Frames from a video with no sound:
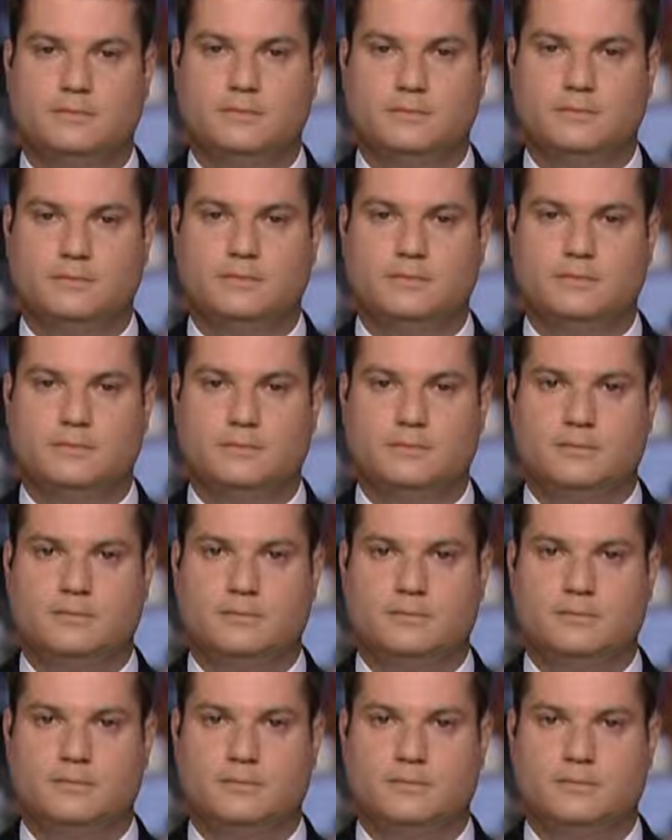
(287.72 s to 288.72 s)

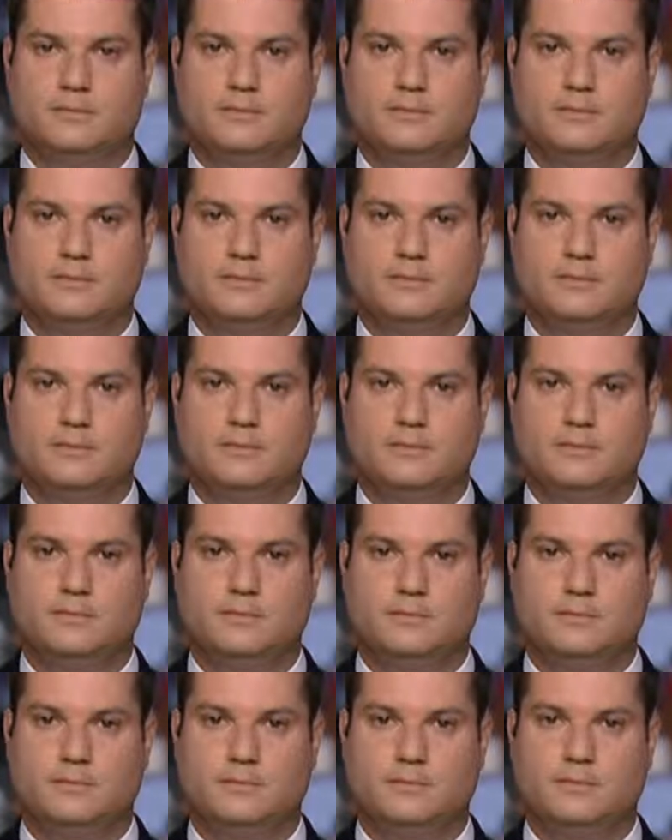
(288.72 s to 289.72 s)

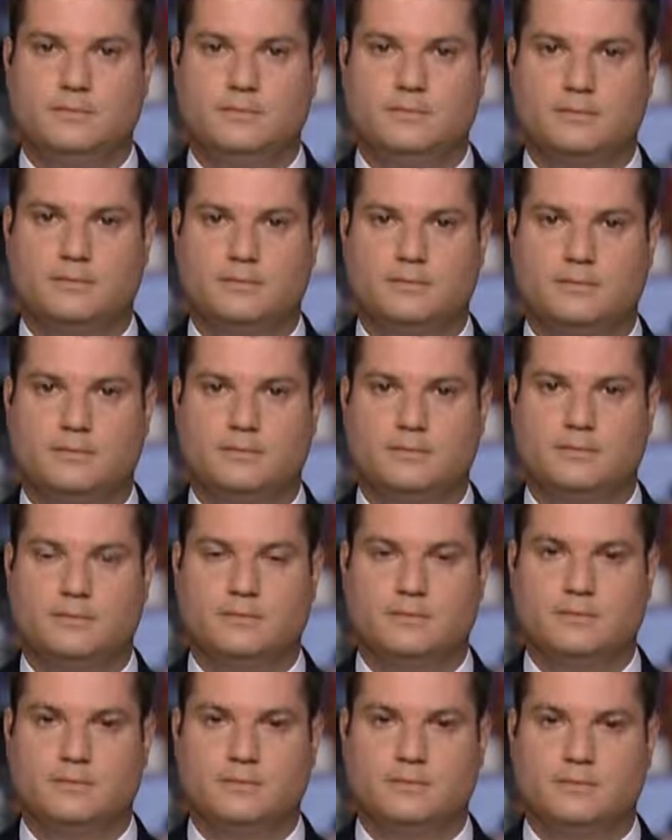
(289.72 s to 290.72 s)

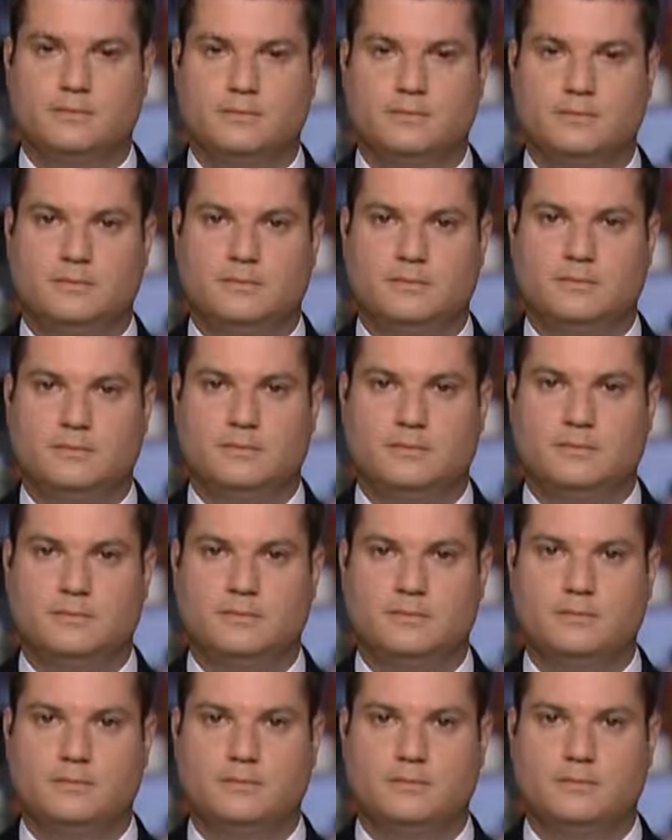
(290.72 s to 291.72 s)

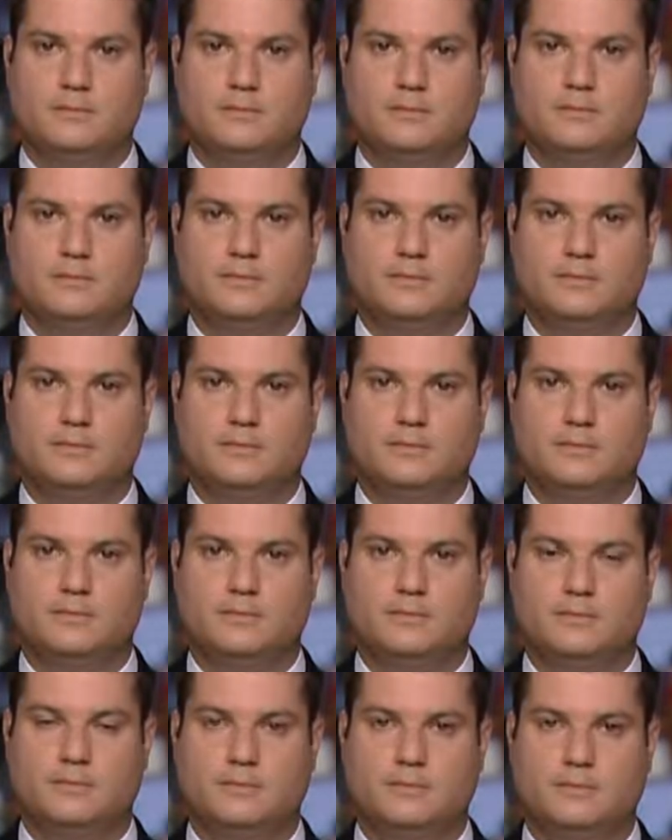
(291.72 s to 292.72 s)

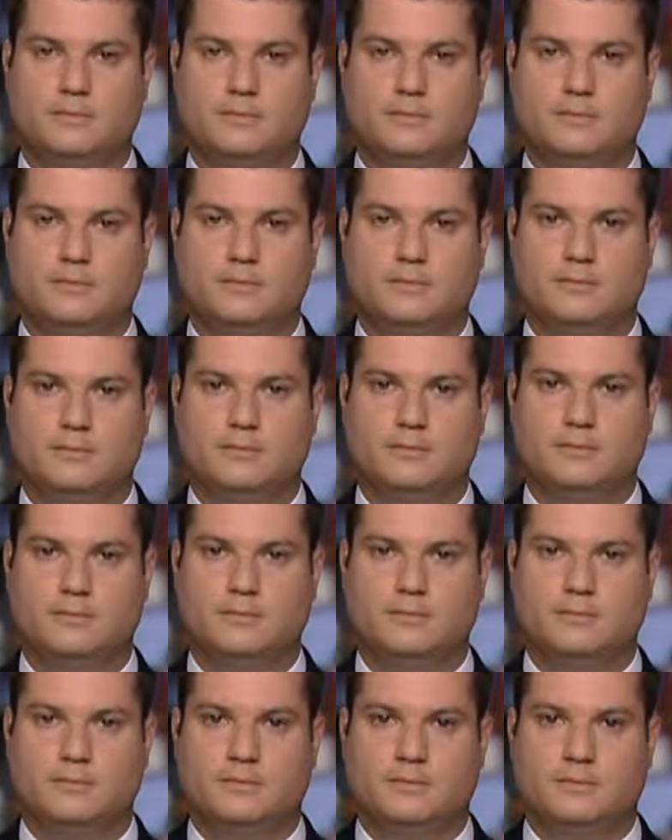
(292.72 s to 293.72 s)

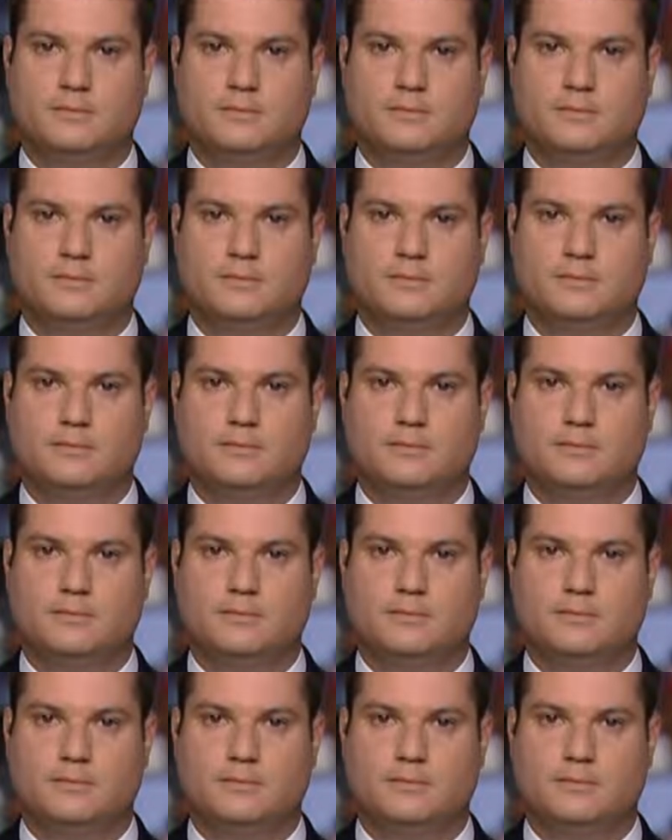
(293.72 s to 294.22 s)
No words are spoken by the person on screen.